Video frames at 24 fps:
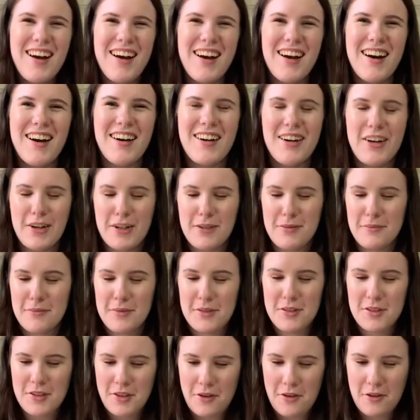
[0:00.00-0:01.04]
Um,
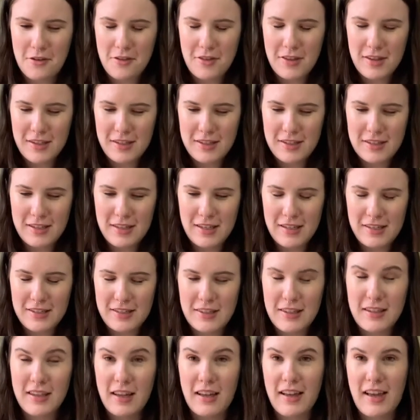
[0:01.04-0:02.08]
so this is
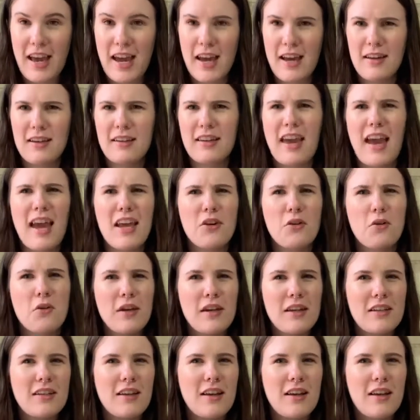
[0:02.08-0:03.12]
the ga
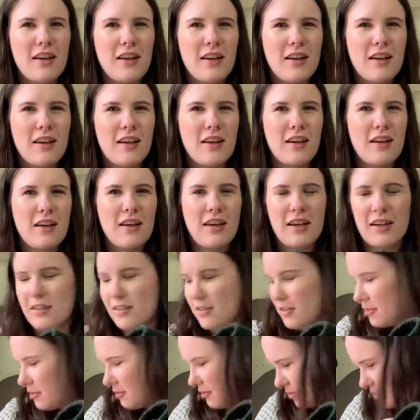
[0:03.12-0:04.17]
ganoid I
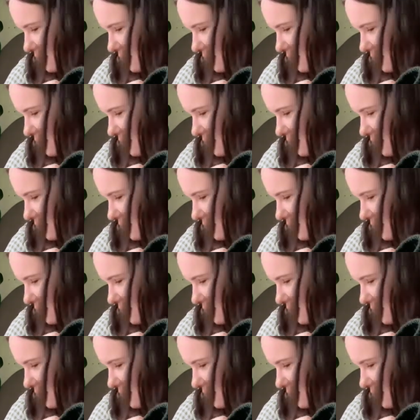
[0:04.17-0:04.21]
don't